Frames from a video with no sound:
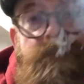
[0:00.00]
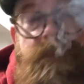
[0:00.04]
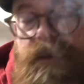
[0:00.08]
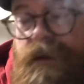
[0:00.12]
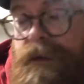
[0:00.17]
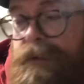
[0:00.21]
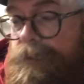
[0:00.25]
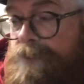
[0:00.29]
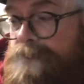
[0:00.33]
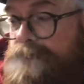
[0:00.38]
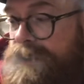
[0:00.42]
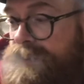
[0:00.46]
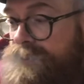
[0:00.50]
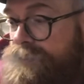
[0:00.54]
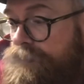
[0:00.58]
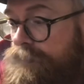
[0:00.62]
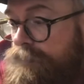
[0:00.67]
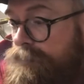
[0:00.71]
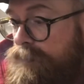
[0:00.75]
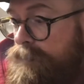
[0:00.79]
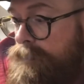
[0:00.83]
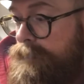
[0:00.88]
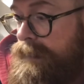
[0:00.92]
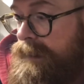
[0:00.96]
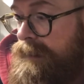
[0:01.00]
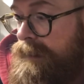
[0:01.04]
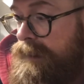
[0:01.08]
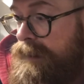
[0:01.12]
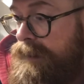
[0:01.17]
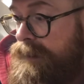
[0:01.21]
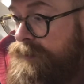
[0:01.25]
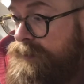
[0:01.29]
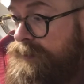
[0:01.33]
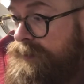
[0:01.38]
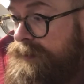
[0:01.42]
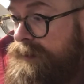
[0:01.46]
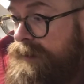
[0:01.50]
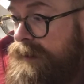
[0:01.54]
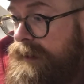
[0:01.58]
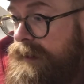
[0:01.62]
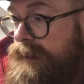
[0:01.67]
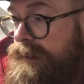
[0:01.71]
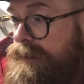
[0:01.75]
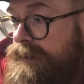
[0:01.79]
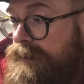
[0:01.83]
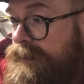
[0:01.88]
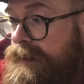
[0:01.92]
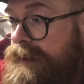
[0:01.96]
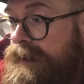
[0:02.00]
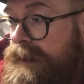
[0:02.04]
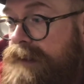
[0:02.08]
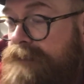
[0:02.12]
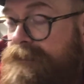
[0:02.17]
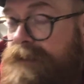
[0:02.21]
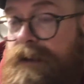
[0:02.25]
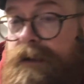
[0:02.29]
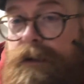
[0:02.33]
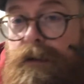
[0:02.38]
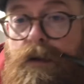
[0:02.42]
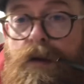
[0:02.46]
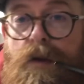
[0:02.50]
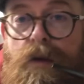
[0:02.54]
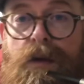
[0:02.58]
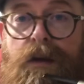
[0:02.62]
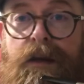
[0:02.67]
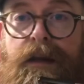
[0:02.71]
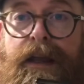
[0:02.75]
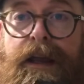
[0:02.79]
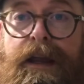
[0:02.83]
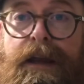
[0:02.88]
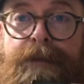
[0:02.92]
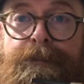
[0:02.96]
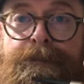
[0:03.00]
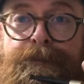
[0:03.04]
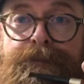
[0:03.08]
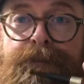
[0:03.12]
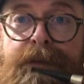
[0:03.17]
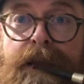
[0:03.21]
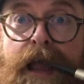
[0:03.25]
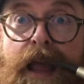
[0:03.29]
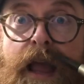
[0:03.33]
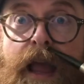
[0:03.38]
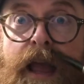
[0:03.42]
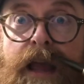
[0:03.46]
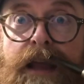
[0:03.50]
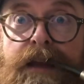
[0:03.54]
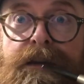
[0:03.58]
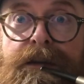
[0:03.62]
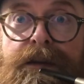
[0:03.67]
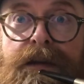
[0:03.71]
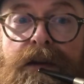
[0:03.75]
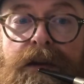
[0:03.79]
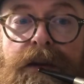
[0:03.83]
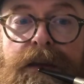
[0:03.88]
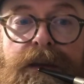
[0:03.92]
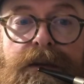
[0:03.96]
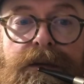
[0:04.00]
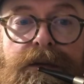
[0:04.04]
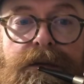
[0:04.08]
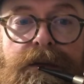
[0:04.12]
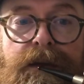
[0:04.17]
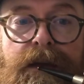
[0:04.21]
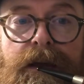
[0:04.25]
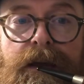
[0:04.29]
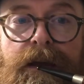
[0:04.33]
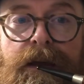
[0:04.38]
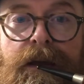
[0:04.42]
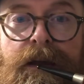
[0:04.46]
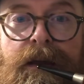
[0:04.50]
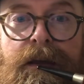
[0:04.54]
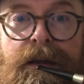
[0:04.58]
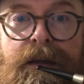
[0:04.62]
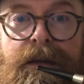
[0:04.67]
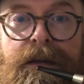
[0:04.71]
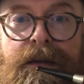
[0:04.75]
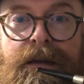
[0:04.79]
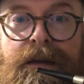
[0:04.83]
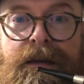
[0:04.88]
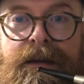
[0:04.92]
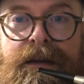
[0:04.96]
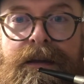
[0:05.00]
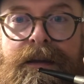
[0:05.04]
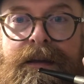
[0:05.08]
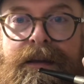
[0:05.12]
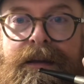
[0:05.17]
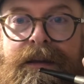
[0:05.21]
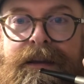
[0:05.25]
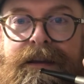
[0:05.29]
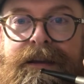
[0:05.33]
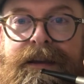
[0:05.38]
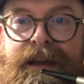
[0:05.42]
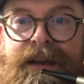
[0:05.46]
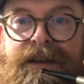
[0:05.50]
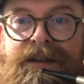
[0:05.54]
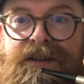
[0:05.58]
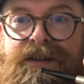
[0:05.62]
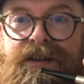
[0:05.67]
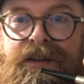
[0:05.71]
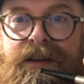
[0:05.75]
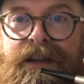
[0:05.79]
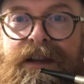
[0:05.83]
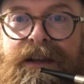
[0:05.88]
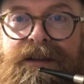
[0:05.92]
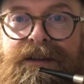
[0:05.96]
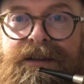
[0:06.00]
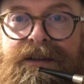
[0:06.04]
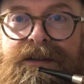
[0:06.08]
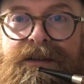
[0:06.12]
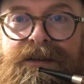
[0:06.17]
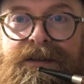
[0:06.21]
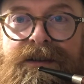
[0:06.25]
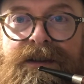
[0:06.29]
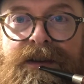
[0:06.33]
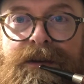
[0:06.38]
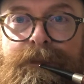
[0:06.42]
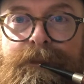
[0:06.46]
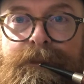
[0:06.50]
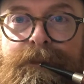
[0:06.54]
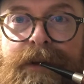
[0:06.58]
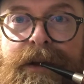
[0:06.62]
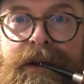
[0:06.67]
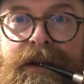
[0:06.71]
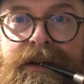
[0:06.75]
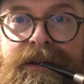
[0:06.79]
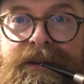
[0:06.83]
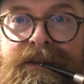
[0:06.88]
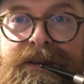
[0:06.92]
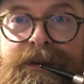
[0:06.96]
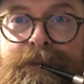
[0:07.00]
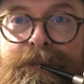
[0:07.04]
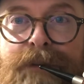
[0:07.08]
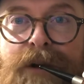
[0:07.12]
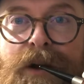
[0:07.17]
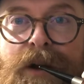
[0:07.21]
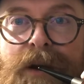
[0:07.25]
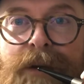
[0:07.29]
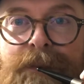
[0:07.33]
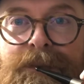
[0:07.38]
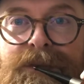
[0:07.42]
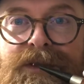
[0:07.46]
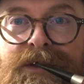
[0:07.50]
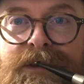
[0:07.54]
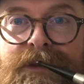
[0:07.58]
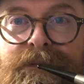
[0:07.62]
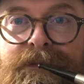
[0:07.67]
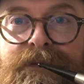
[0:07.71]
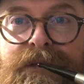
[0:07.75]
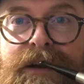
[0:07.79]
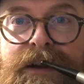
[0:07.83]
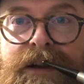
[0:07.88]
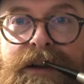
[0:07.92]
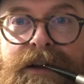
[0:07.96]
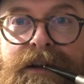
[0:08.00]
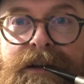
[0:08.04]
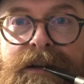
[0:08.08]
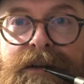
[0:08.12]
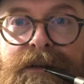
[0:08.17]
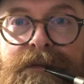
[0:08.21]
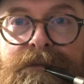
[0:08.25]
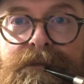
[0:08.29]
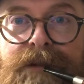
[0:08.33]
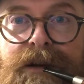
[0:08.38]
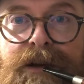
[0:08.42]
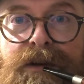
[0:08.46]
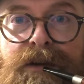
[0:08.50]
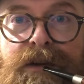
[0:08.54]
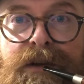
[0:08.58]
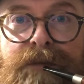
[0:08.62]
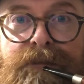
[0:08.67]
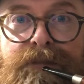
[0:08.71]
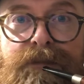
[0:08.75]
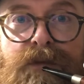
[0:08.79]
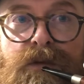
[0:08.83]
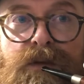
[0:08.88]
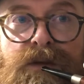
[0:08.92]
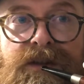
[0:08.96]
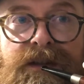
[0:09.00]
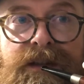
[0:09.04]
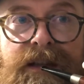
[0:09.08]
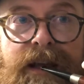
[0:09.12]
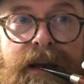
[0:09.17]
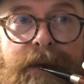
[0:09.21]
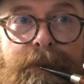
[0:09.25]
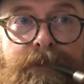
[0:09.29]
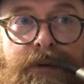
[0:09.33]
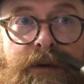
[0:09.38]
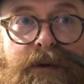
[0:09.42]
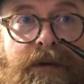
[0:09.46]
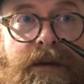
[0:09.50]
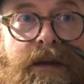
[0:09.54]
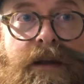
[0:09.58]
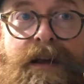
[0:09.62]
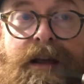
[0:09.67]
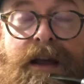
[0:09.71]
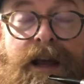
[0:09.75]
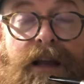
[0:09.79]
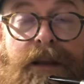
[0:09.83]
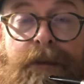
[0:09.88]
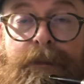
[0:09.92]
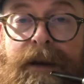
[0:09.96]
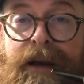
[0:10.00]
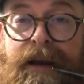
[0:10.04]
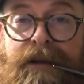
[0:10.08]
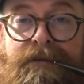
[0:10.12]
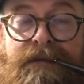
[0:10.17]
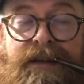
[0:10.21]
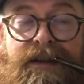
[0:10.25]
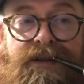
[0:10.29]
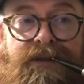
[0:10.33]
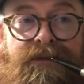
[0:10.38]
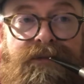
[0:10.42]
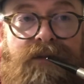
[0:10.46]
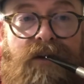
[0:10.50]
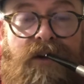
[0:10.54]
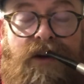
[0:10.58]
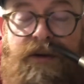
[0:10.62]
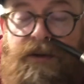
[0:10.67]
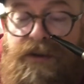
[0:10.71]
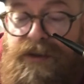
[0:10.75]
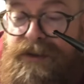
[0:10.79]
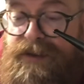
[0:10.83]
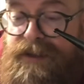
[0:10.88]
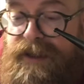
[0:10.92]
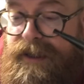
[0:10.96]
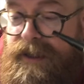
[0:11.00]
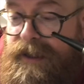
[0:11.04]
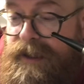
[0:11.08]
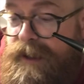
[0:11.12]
the restaurant will be closed, and I can have a little holiday, and I can get stuck into some pipes. So I'm very really looking forward to that. But at the minute, things are fine, just ticking